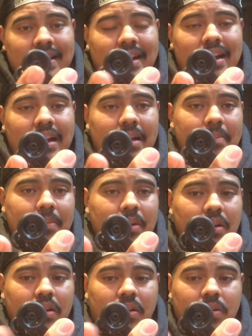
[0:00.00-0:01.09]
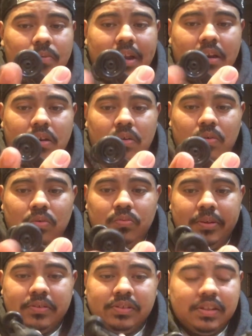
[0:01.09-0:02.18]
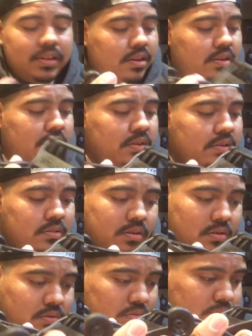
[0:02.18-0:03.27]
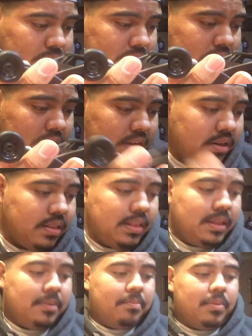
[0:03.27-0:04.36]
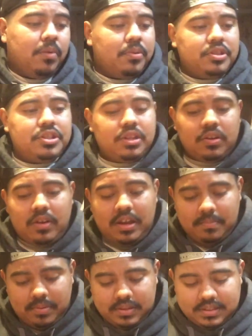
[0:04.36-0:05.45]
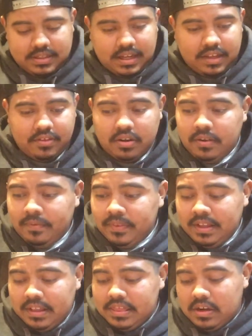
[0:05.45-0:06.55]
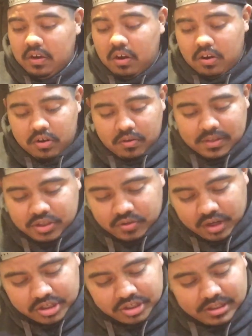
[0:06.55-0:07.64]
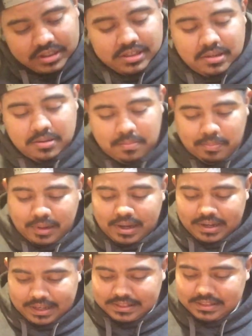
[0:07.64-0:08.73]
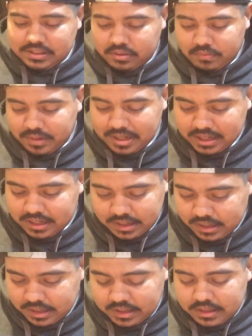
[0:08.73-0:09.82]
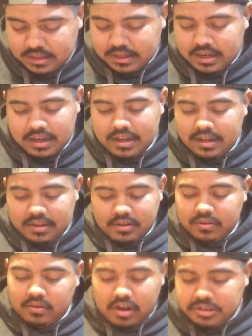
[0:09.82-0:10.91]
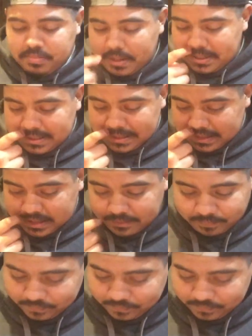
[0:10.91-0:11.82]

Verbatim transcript: um, our our old wheels on our old wheels on it. But we're just gonna go ahead and put this together. There are no instructions, but it's three uh, cross braces